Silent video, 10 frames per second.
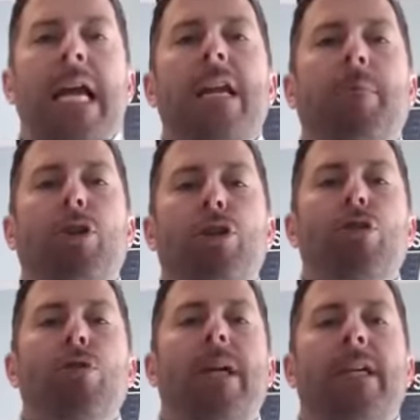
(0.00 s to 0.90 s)
Number
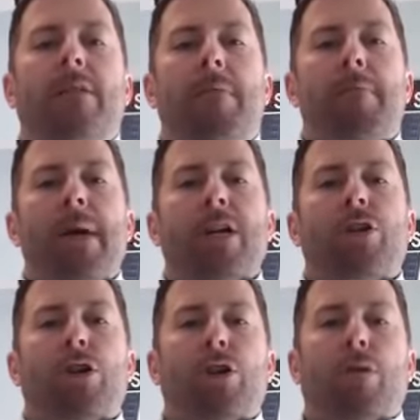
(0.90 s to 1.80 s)
two is
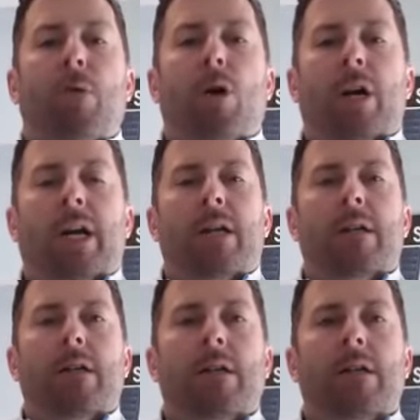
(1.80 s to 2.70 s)
measure your market.
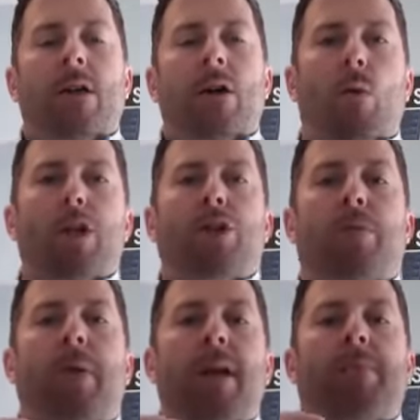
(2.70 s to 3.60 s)
Watch your
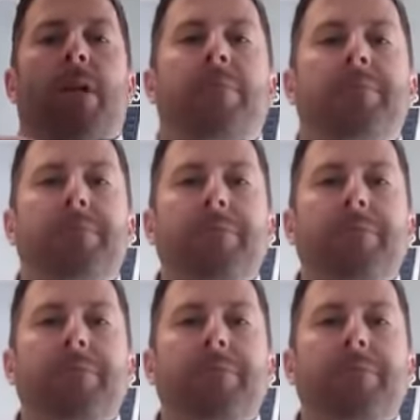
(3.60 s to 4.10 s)
pipeline.